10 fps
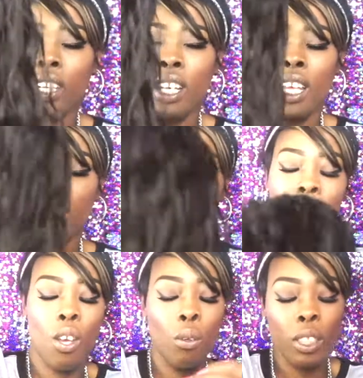And I
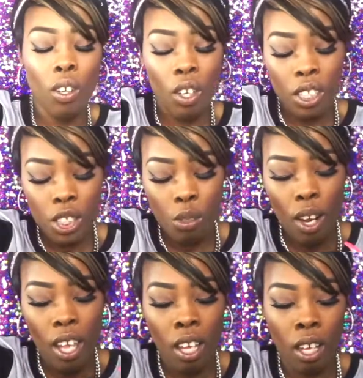just sewed it on
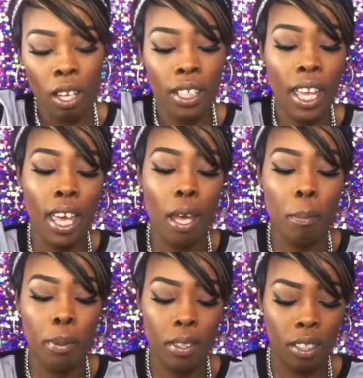a cap.